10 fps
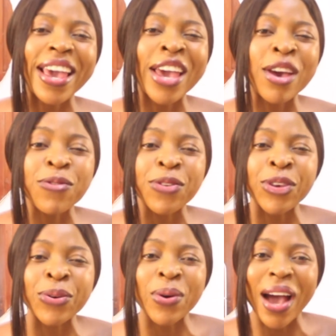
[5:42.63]
If
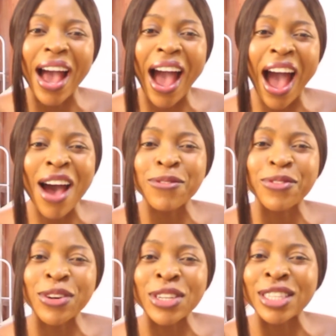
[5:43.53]
you
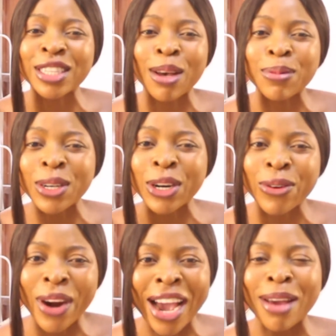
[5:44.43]
haven't
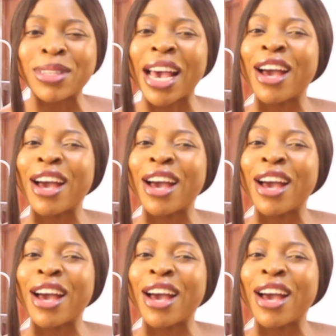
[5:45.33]
subscribed,